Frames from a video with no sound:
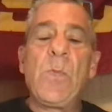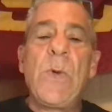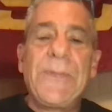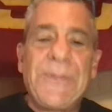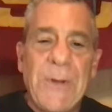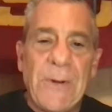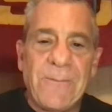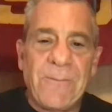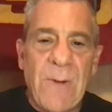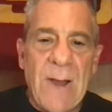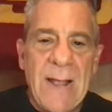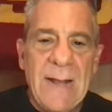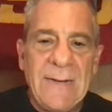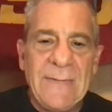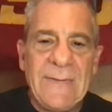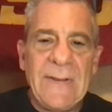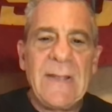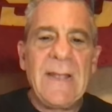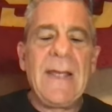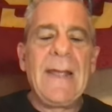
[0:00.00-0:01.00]
with your
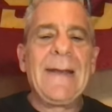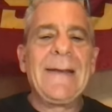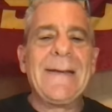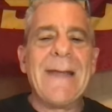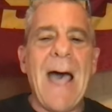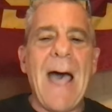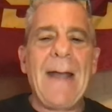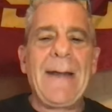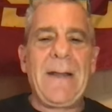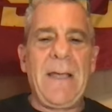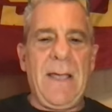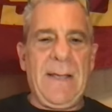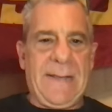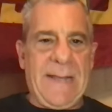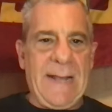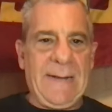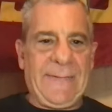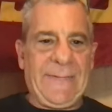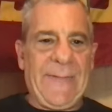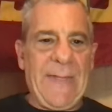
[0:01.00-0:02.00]
friends, not
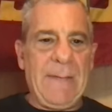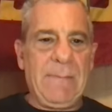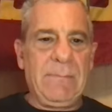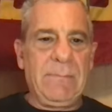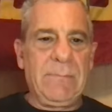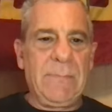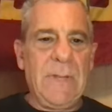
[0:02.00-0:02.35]
against them.